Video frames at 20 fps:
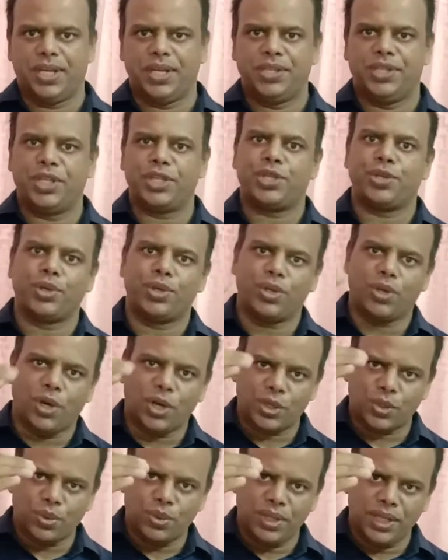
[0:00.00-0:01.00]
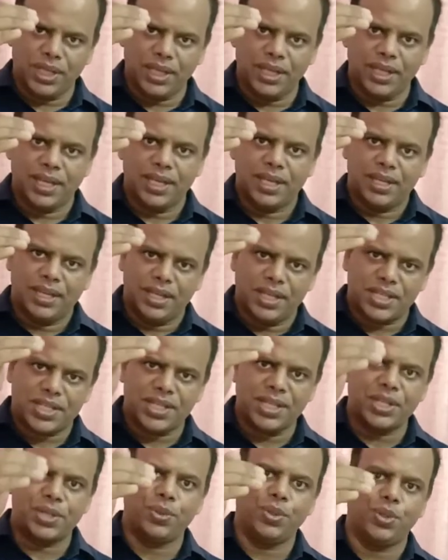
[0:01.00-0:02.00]
They should not only
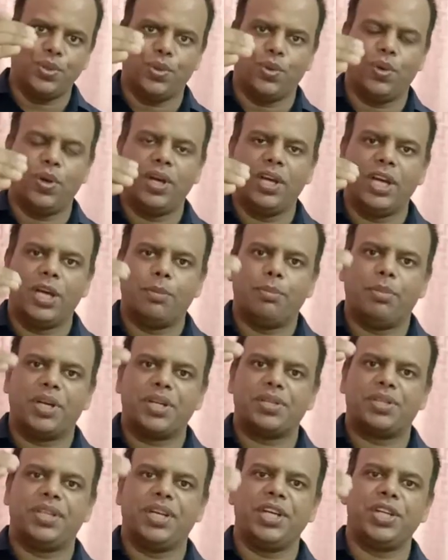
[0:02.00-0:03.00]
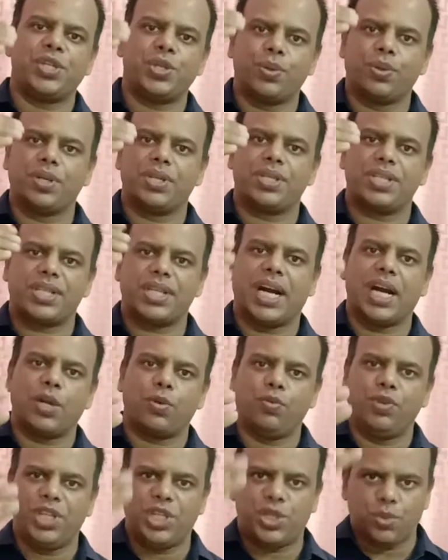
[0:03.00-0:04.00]
listen to you, but they should
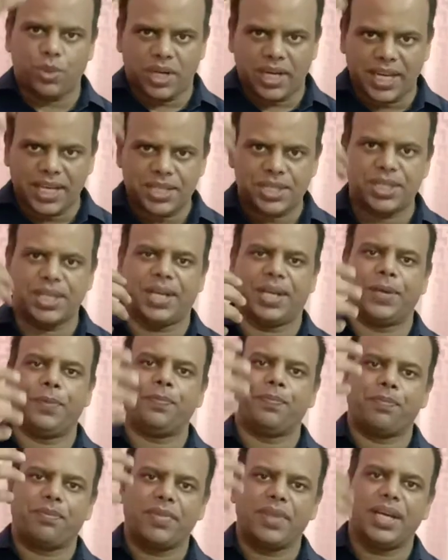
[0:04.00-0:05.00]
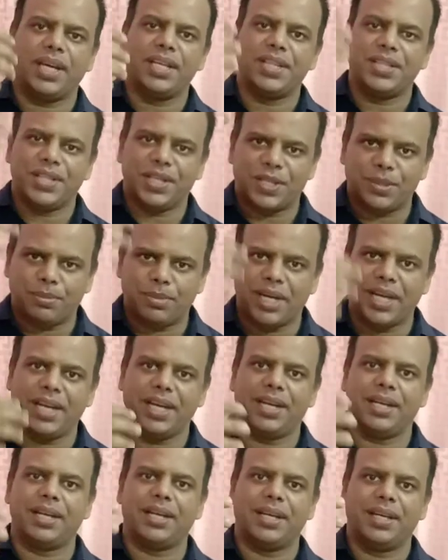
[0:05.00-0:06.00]
start visualizing in their
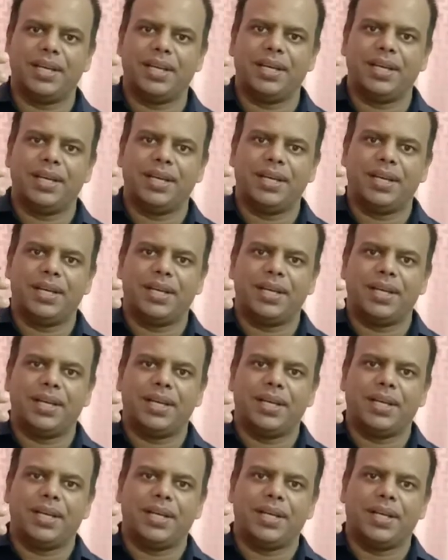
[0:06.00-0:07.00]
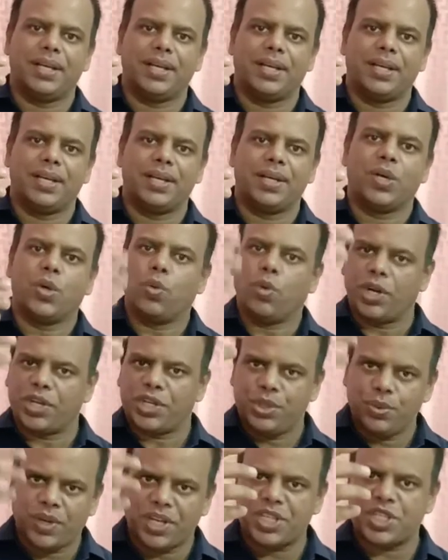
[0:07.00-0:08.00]
mind what
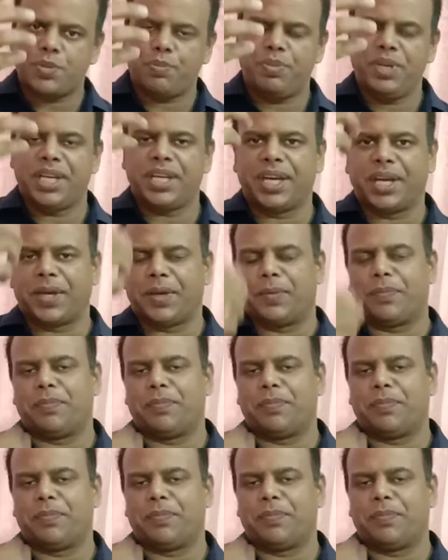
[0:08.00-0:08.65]
you are speaking.